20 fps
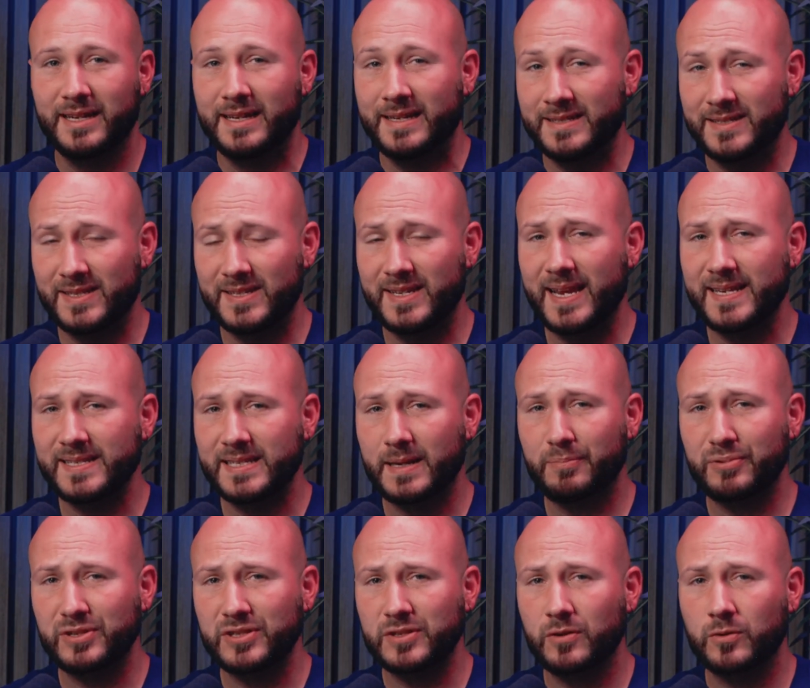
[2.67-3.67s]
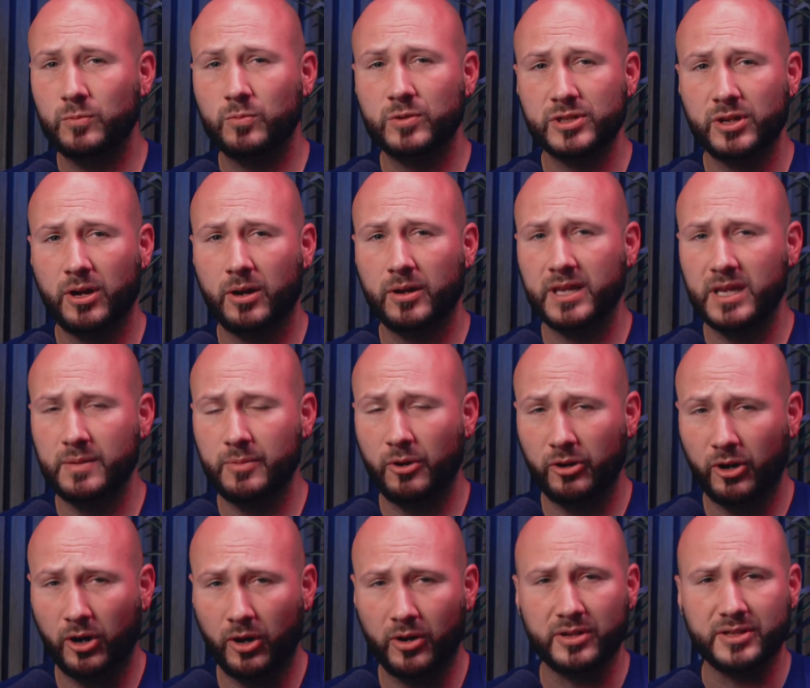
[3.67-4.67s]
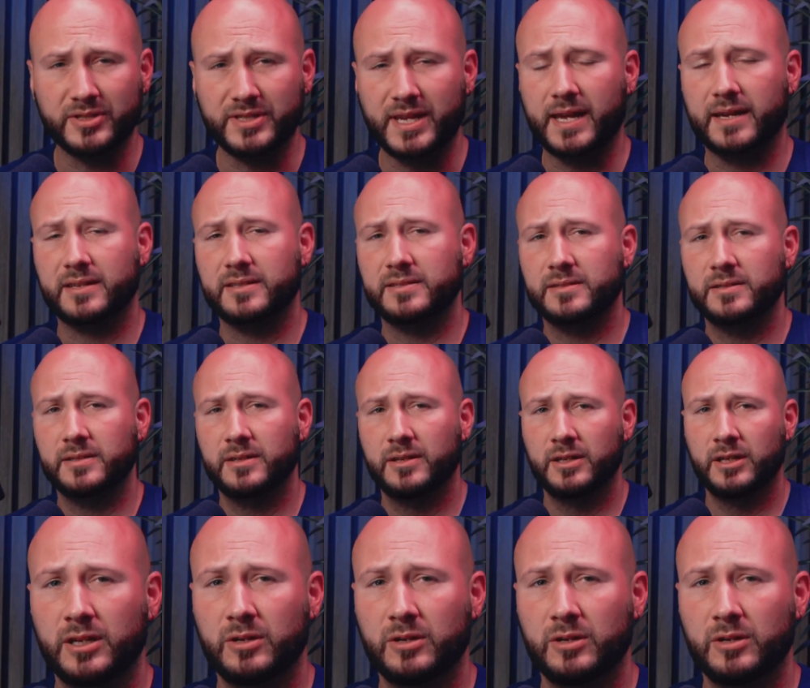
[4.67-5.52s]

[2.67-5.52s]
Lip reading: In today's episode, we're talking about heart attacks.